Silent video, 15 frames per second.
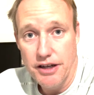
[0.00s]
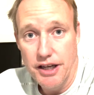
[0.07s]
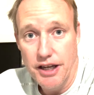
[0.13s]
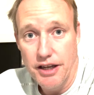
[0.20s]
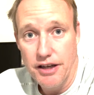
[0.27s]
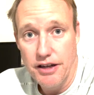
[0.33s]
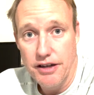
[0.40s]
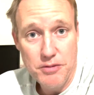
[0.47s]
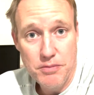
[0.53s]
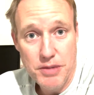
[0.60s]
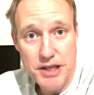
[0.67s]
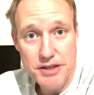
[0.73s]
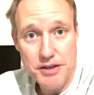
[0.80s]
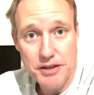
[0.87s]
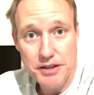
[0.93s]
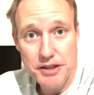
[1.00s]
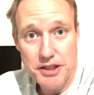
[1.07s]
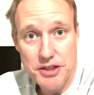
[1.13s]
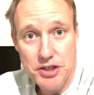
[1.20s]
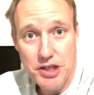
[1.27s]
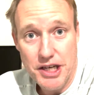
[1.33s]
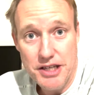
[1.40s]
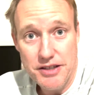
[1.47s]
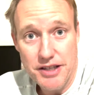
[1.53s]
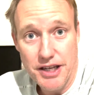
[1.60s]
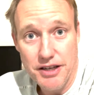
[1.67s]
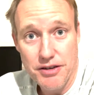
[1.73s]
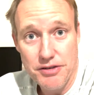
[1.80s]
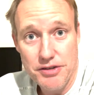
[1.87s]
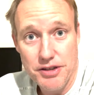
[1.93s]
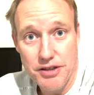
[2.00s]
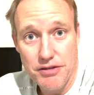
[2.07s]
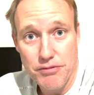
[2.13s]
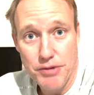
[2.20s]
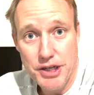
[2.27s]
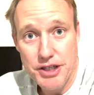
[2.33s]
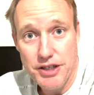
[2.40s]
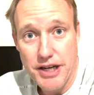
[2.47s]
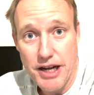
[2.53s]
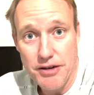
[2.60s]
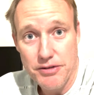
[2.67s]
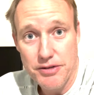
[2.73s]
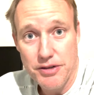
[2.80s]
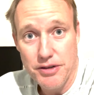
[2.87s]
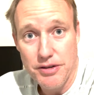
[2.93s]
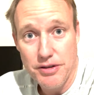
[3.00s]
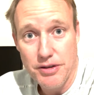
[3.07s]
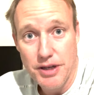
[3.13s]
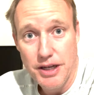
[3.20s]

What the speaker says: And basically, Chase Anderson reached out to